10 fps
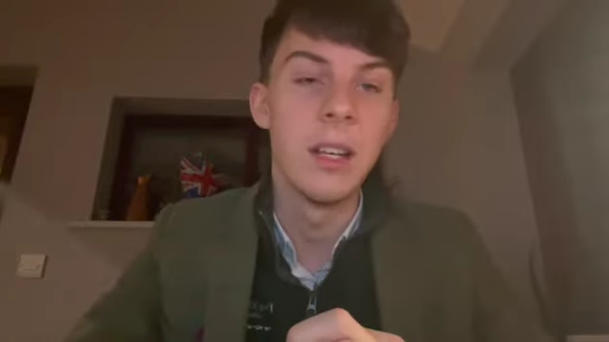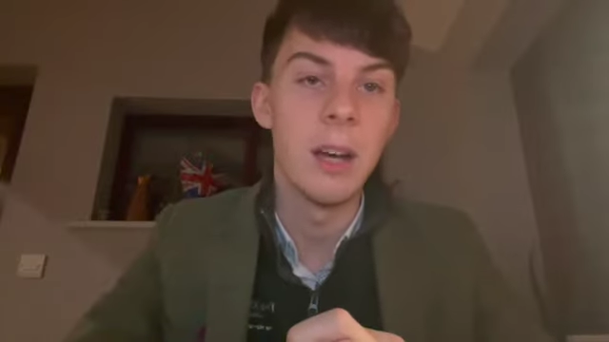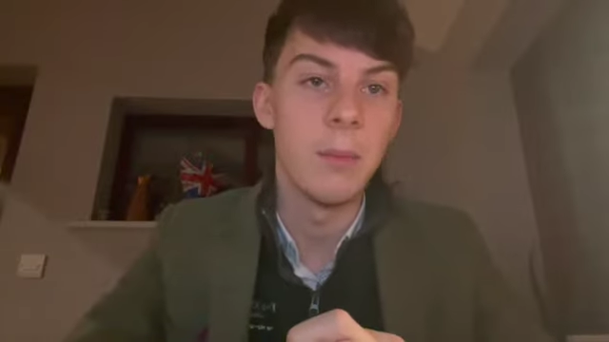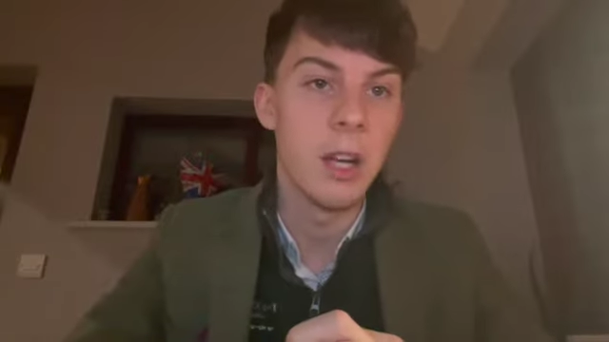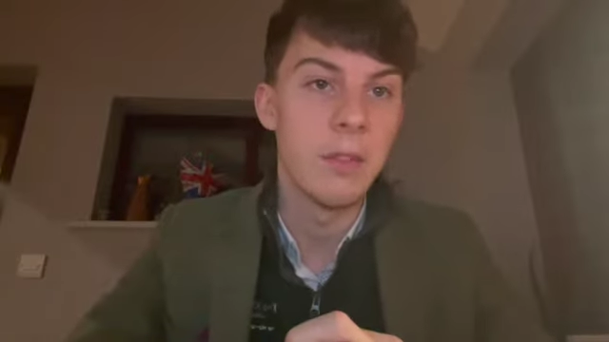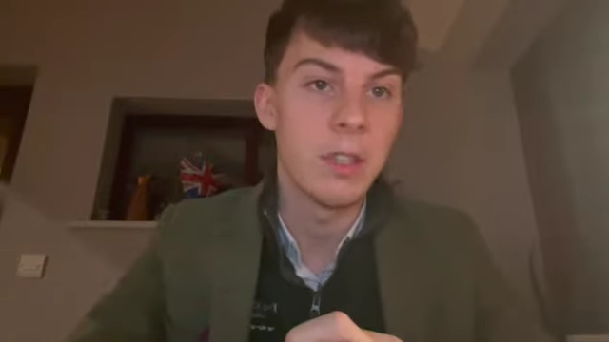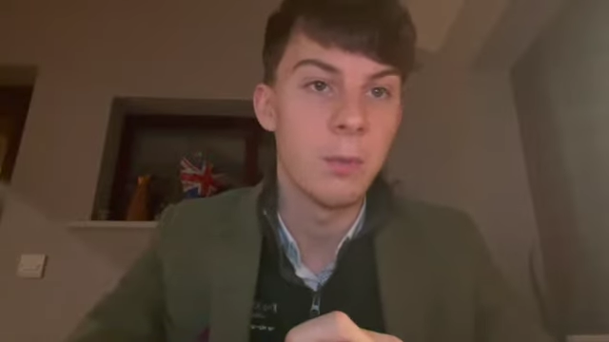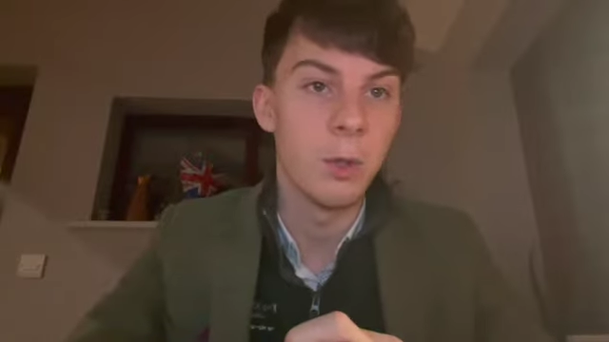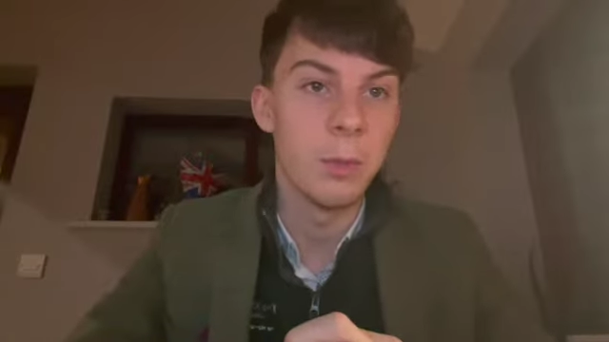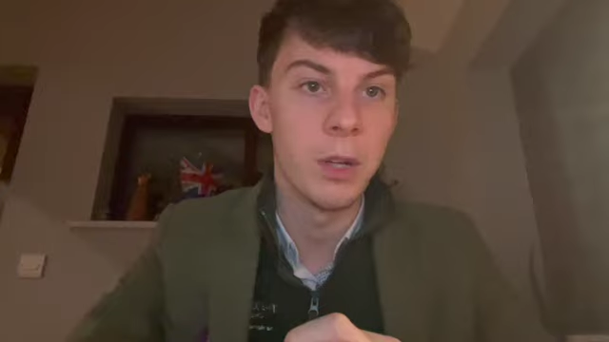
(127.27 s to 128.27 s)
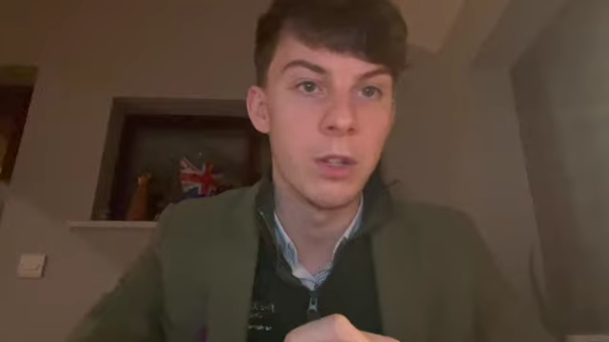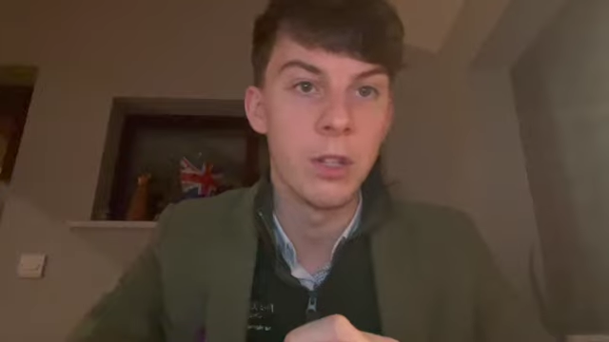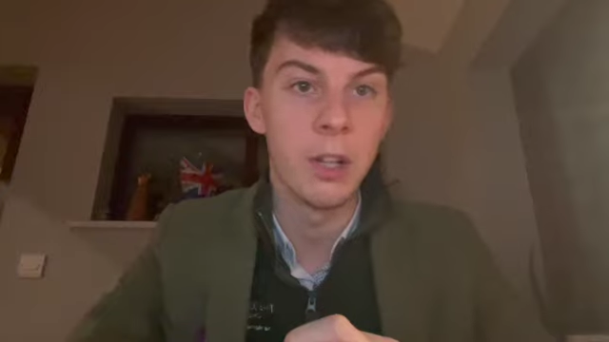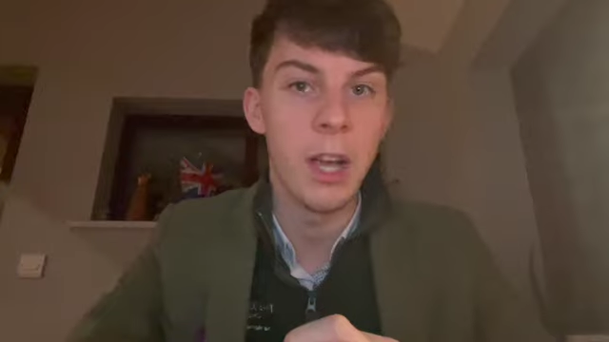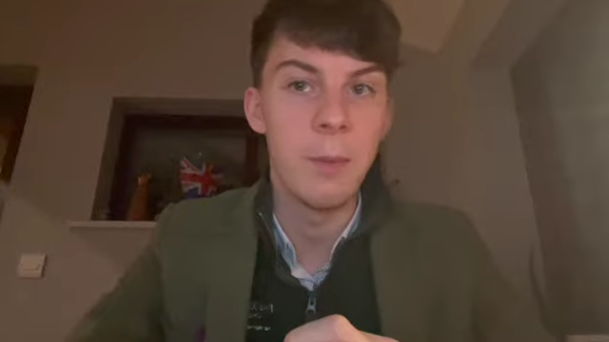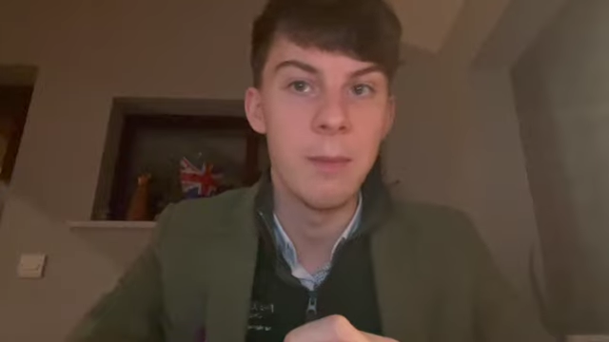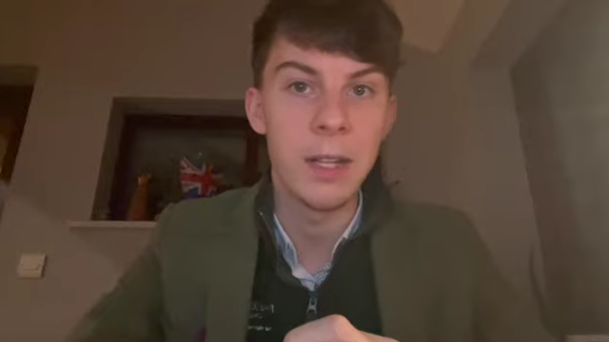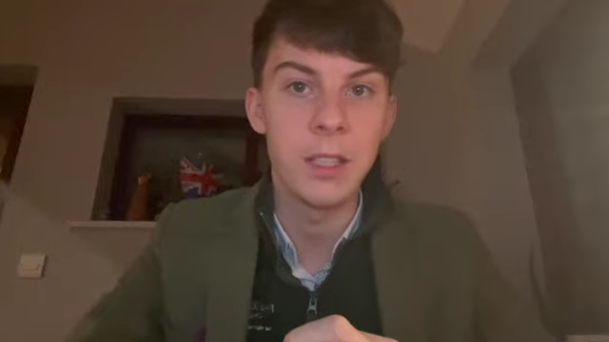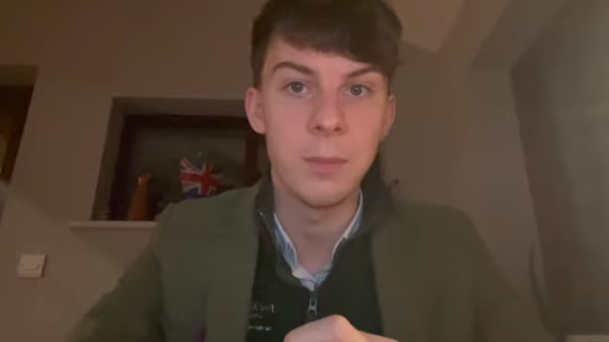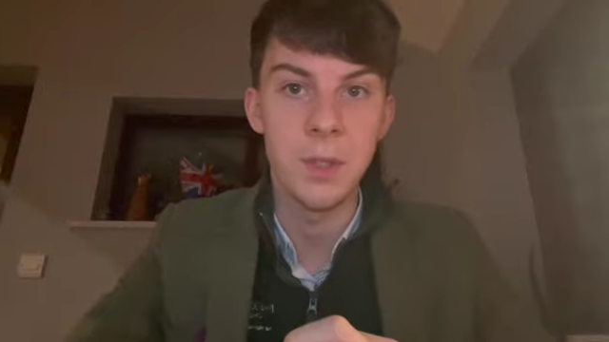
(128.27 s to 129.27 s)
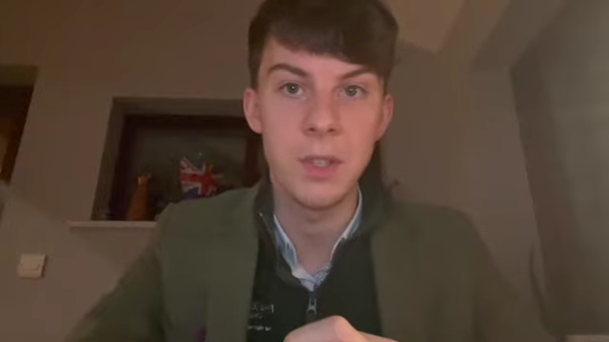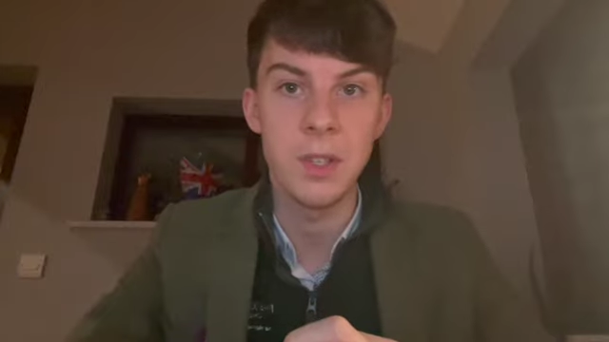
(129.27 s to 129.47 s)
I might have a small poke on I Am Maximus,